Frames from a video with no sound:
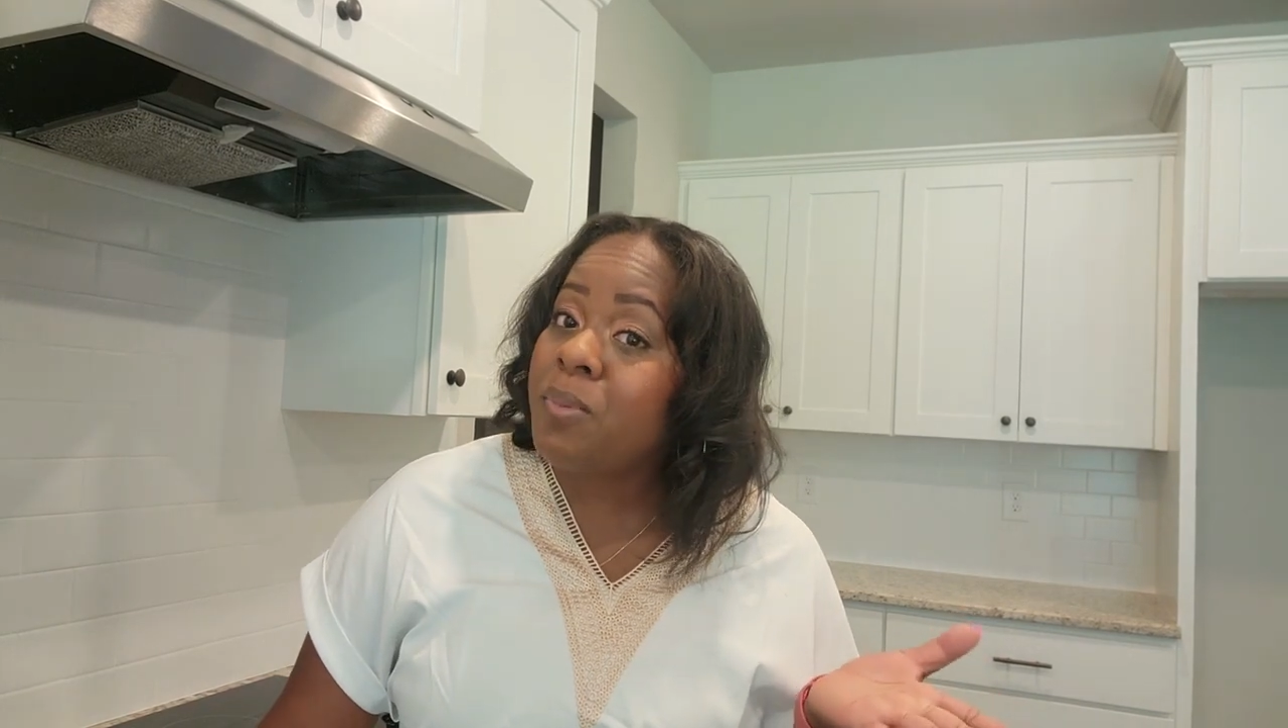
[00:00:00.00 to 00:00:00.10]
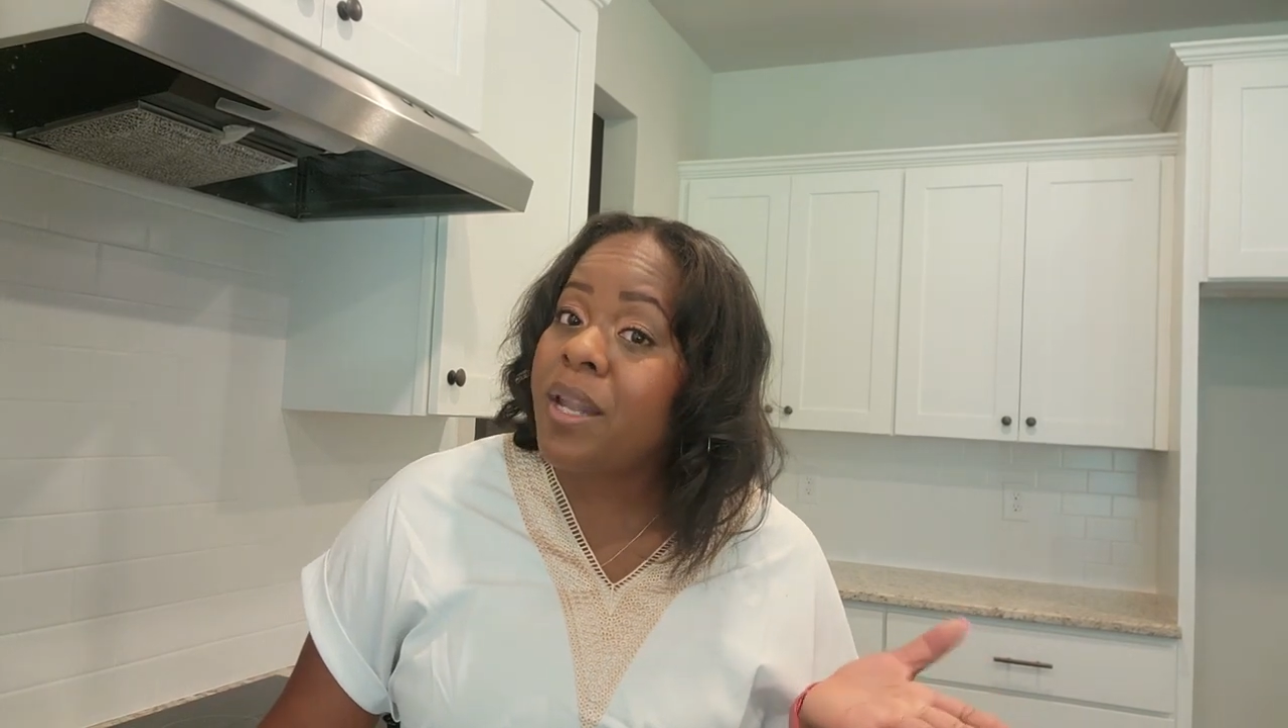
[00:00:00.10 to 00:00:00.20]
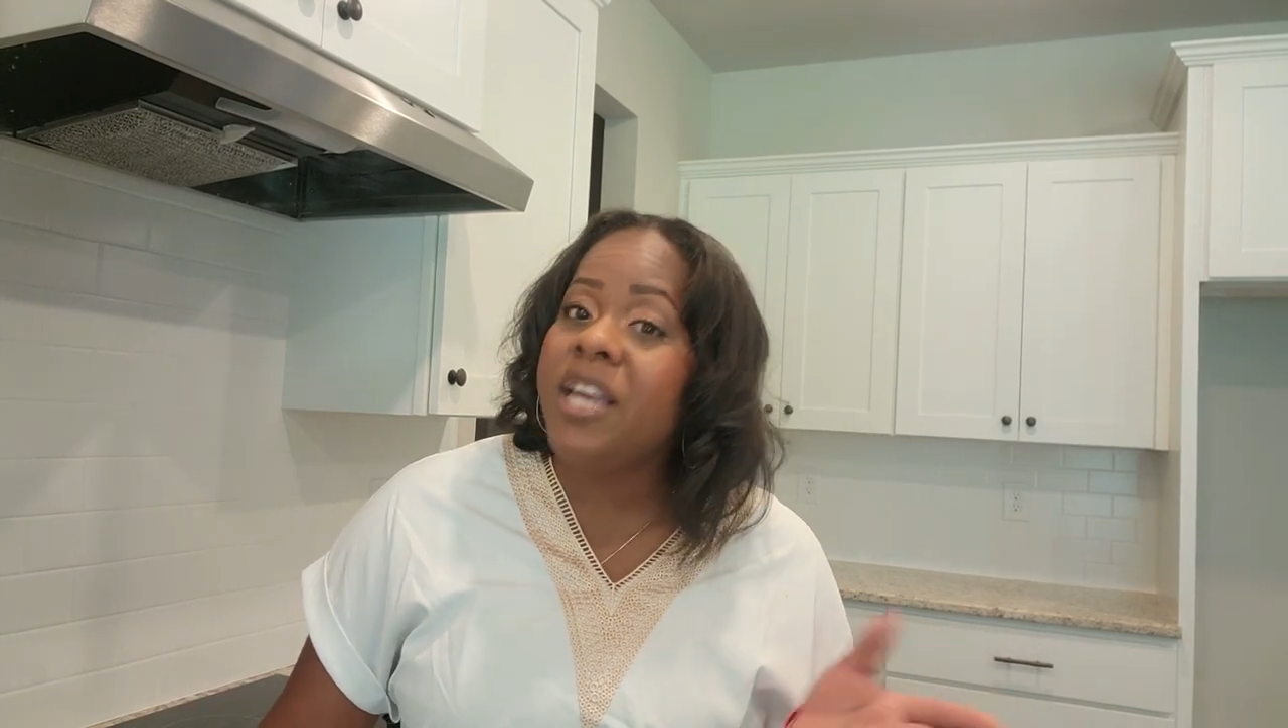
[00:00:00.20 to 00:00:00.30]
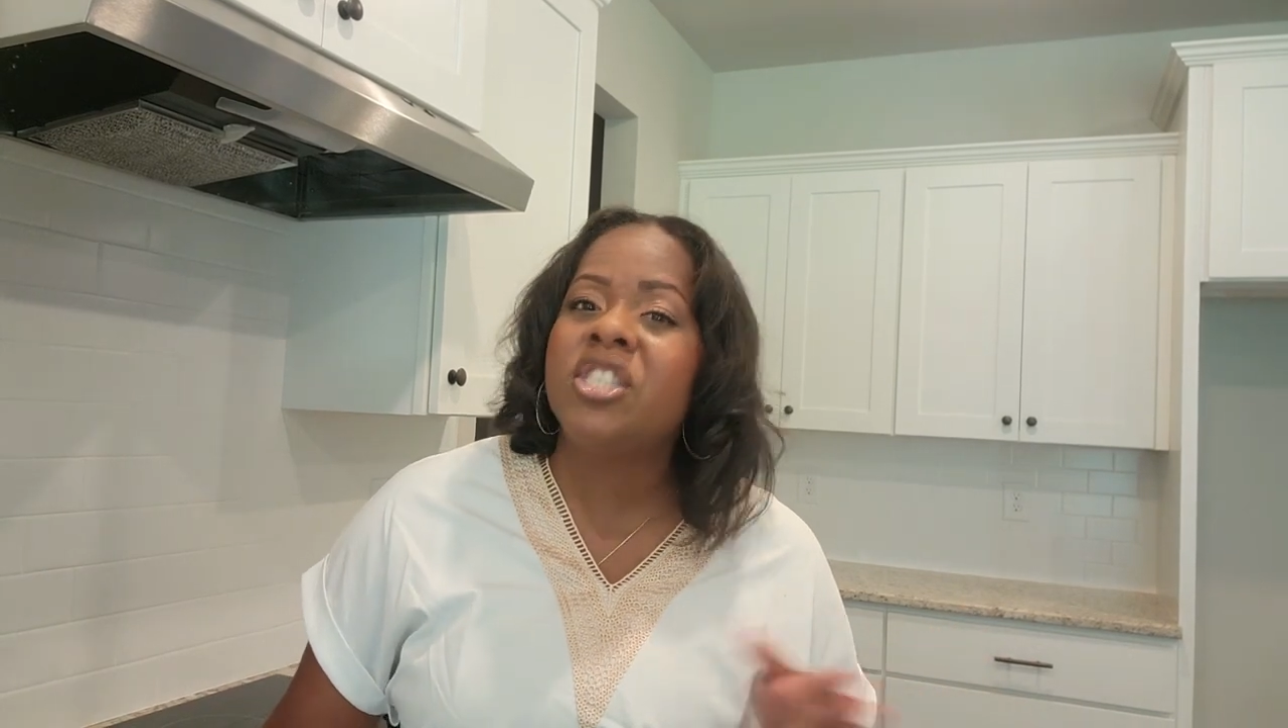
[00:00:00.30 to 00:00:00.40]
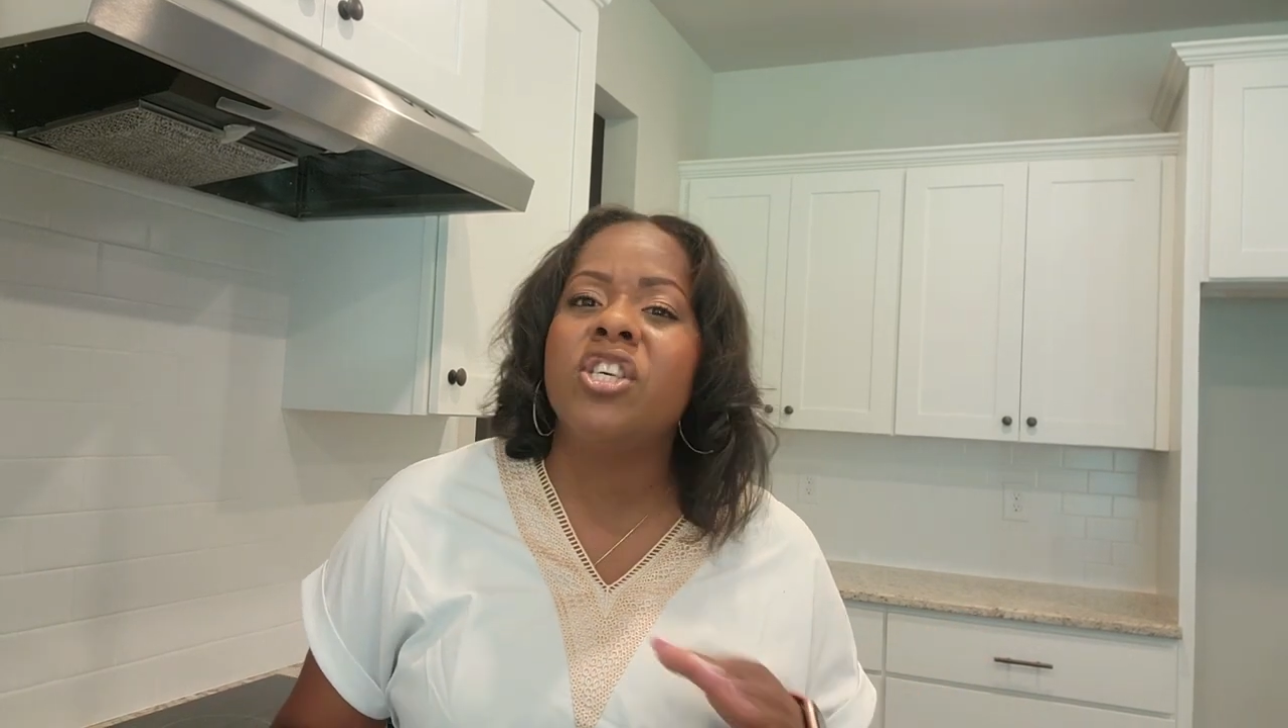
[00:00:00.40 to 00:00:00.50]

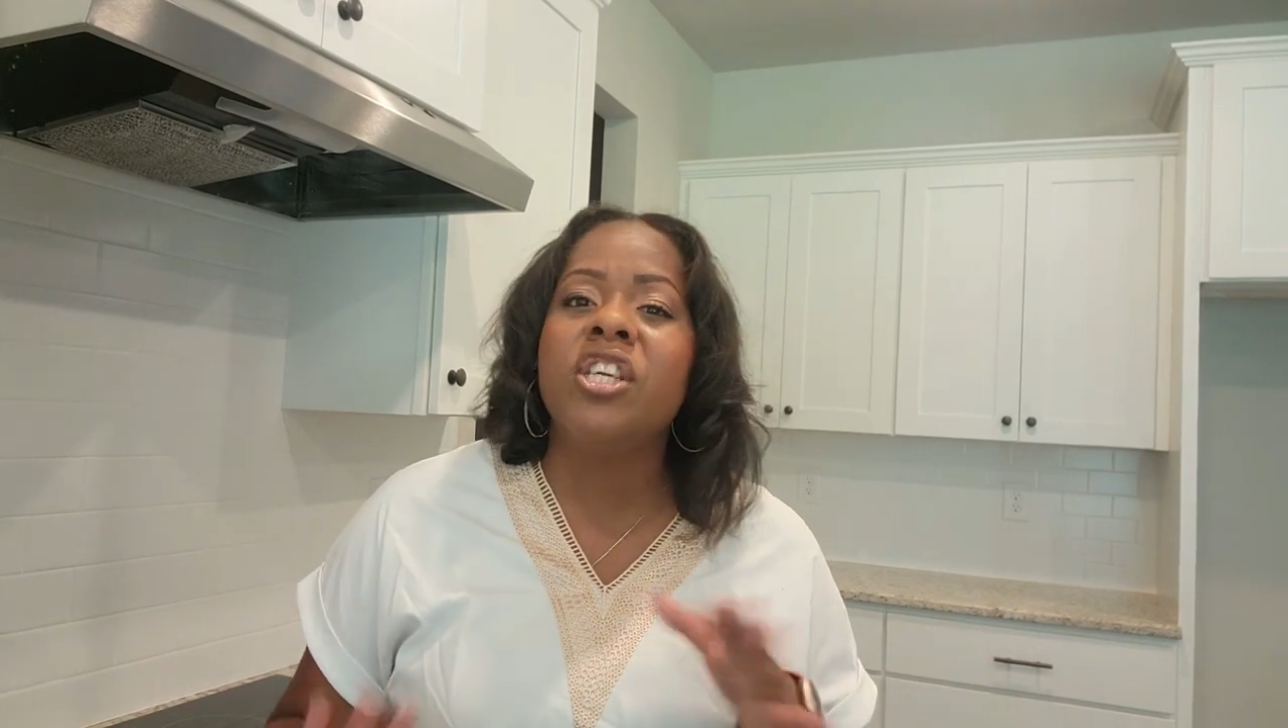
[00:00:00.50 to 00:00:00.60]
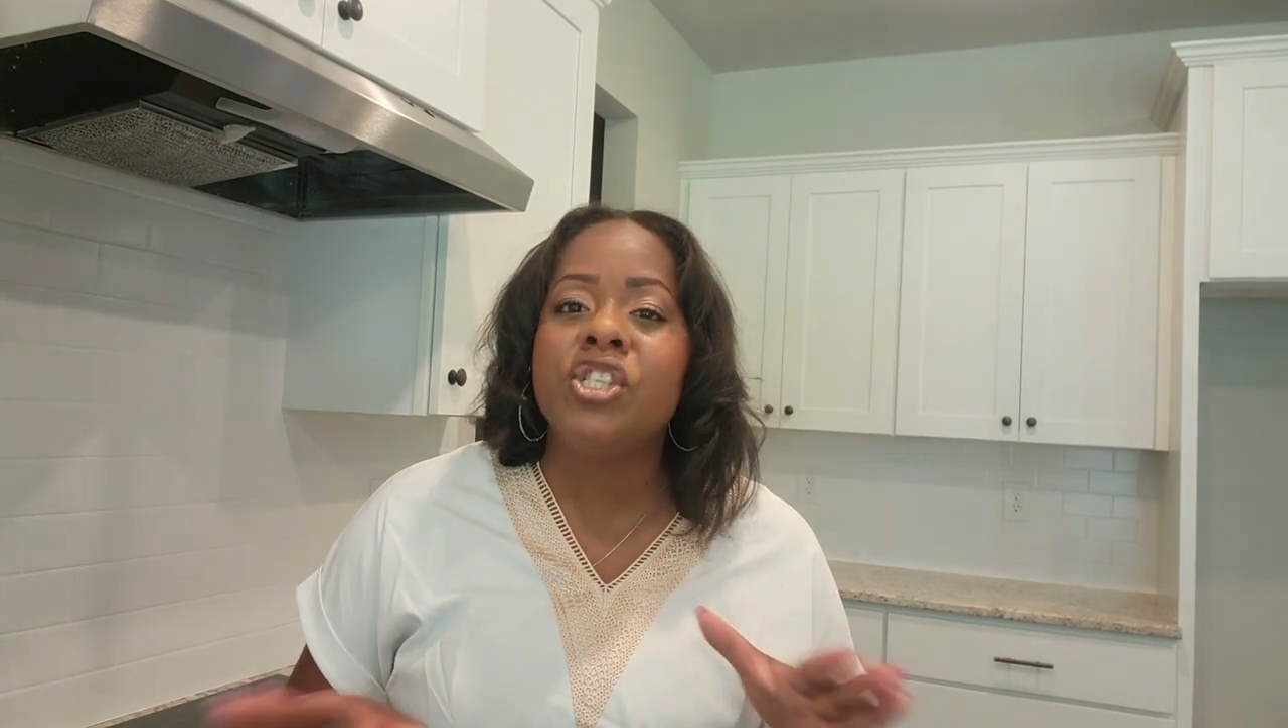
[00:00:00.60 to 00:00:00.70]
place to